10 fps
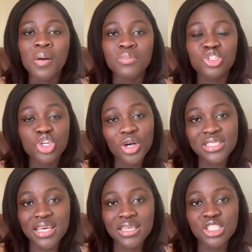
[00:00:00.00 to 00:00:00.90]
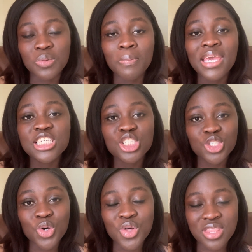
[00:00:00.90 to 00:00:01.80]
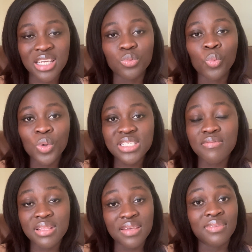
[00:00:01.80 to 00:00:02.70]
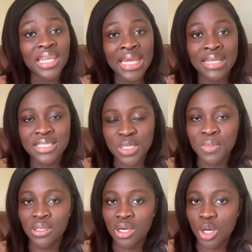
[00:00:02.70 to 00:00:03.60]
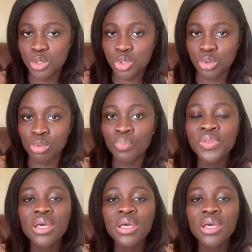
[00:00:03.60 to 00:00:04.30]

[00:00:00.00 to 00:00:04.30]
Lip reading: doctors to make sure that whatever they've learned in medical school